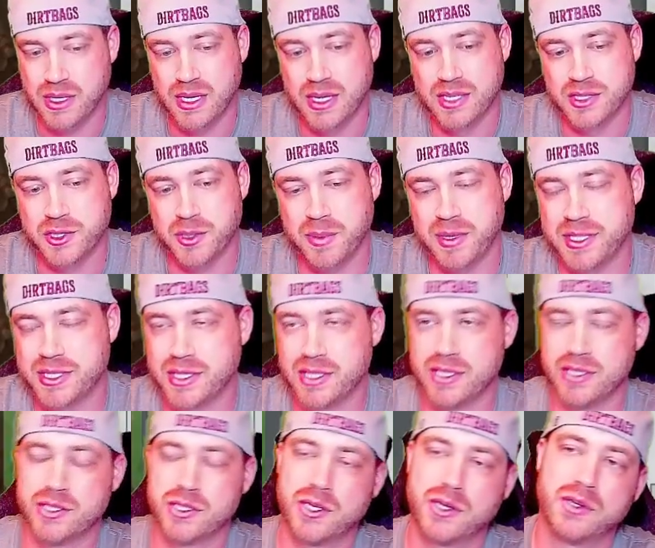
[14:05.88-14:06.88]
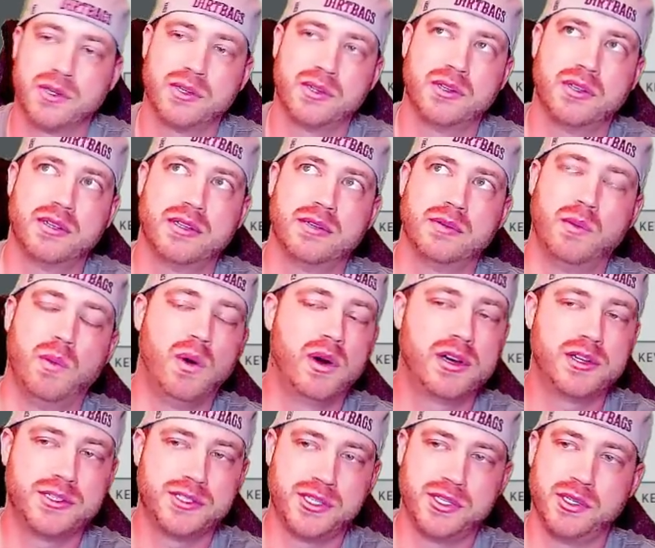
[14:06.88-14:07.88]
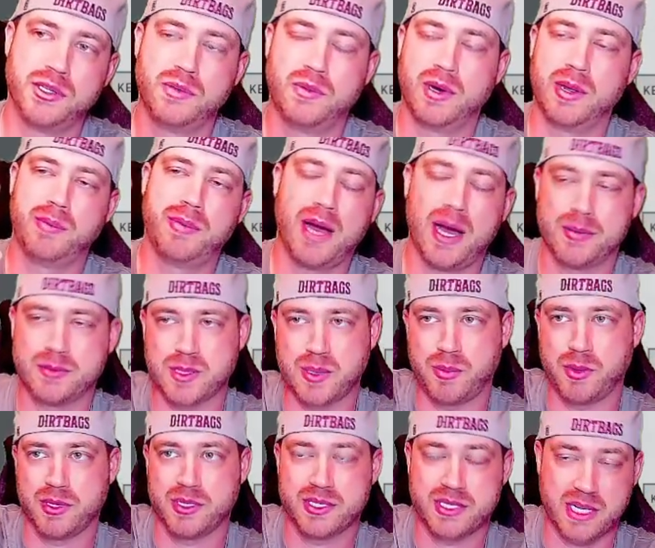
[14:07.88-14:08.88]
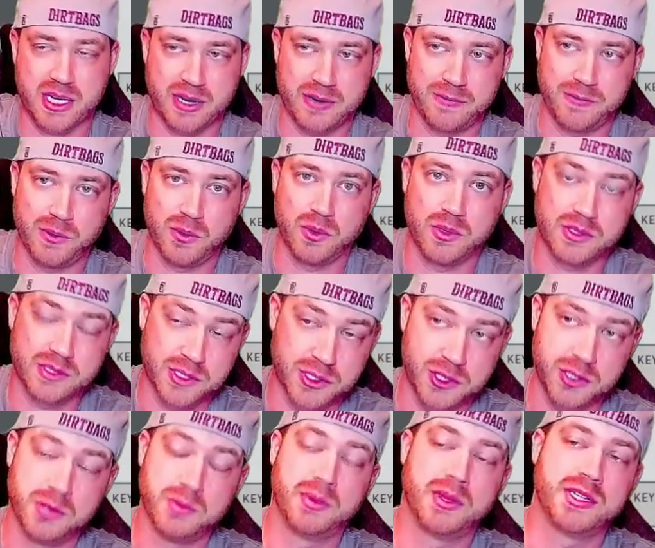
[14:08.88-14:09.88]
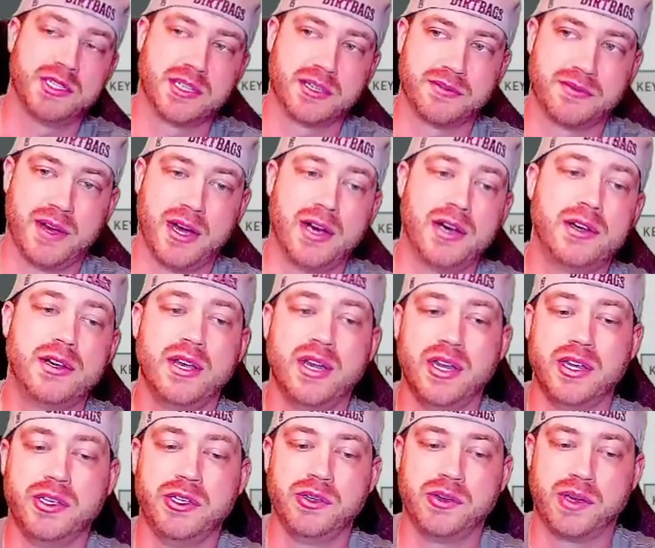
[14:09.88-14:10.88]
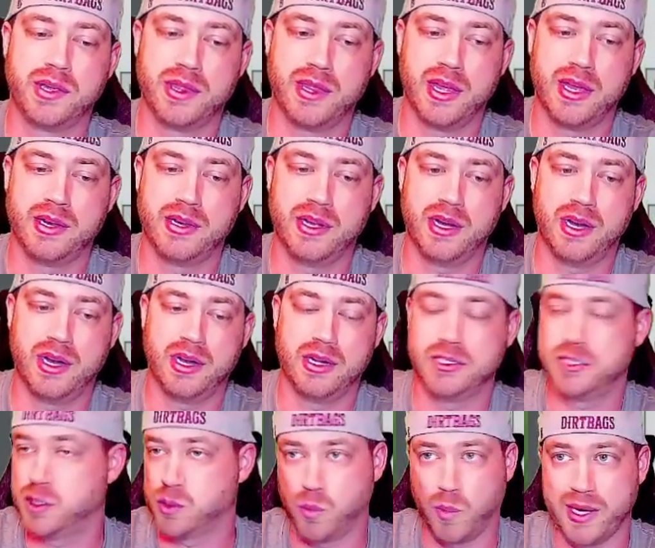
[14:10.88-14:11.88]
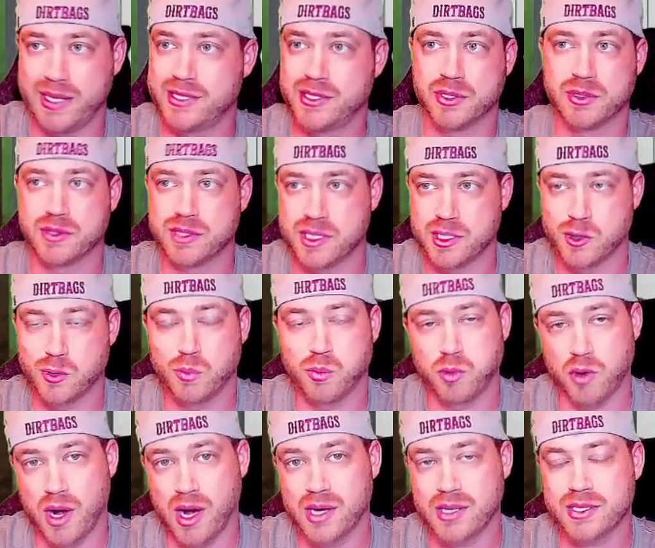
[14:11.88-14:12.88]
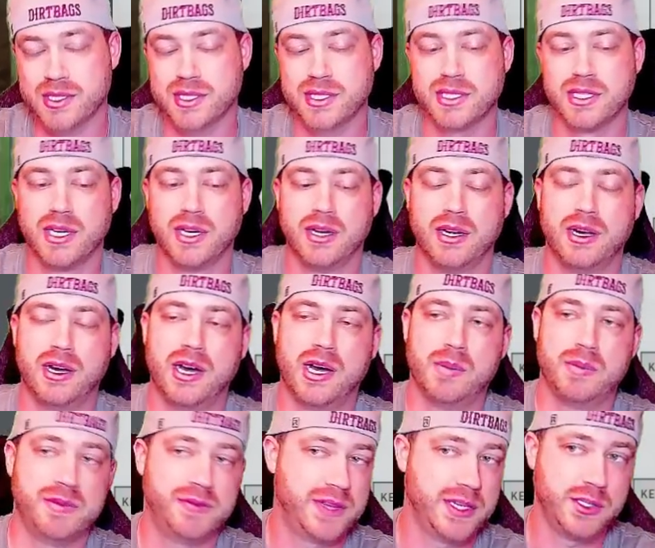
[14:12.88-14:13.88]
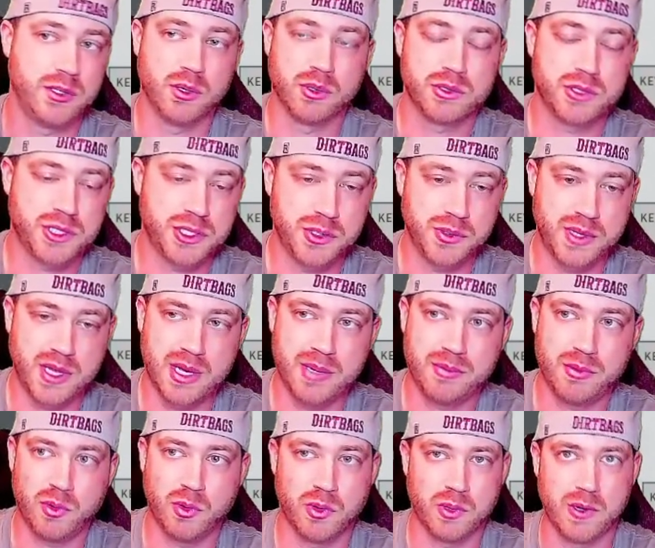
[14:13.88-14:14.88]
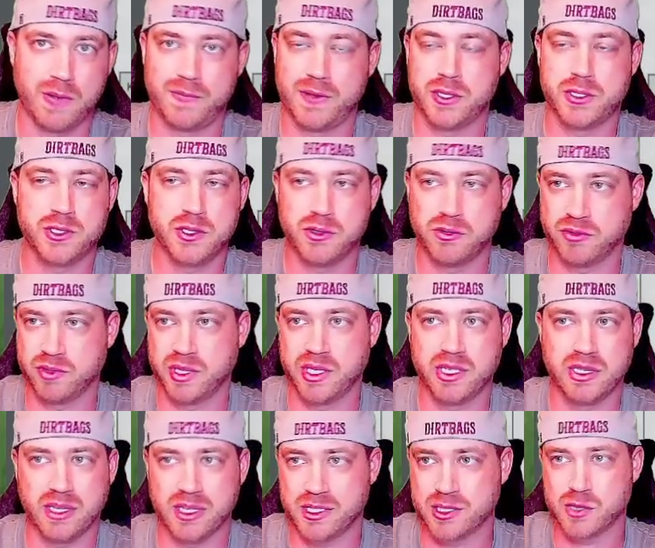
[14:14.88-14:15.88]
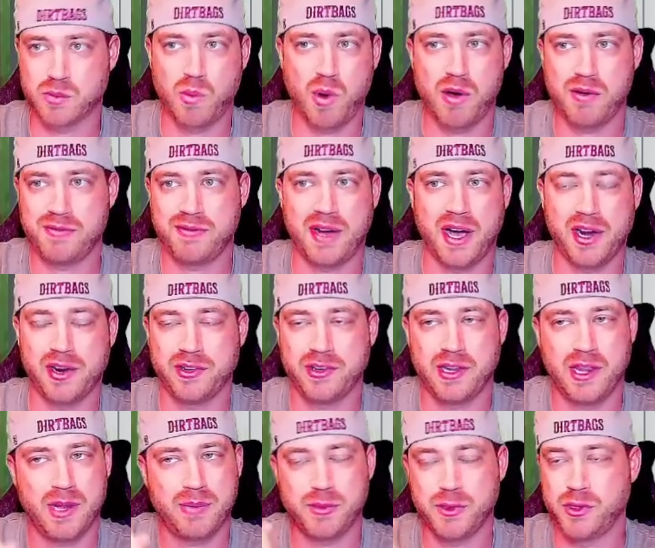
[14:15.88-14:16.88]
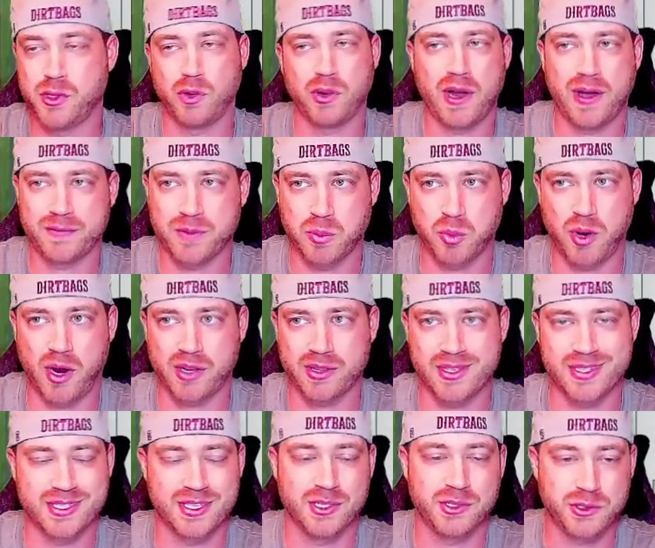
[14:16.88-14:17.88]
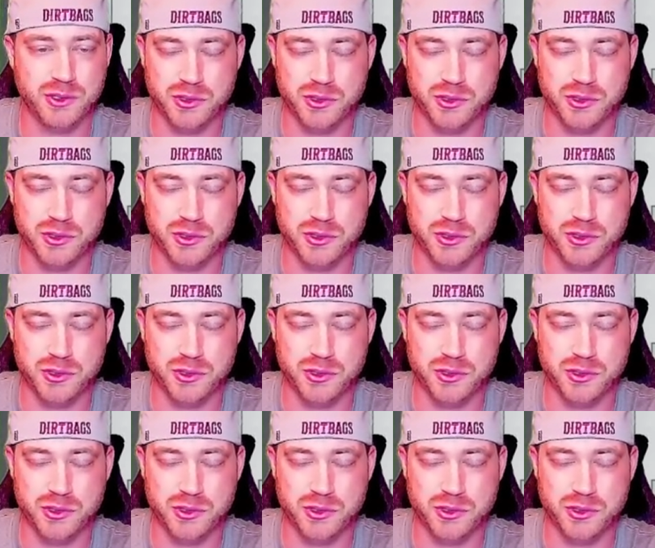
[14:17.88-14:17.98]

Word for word: So basically, turn one or two when he pops up on the second floor to shoot plunging fire. You can then uh, just wait till sigil procs. Um, if they don't shoot them, or if they shoot really like small fire into them, you don't have to proc the sigil.